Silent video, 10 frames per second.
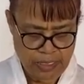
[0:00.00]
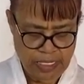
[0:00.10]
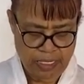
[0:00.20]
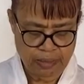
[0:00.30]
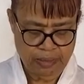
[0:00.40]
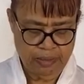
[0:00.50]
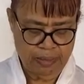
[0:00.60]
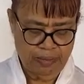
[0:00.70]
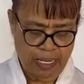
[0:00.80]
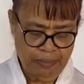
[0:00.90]
Now,
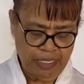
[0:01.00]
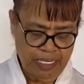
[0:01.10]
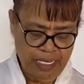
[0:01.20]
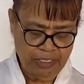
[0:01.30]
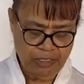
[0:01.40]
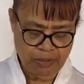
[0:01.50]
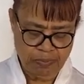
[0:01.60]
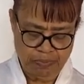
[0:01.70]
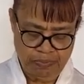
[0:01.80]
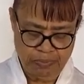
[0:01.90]
how many eggs you
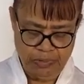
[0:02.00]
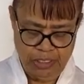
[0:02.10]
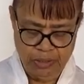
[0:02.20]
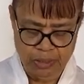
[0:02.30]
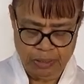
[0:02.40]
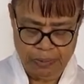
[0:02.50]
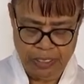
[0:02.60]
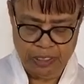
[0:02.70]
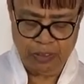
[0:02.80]
use depends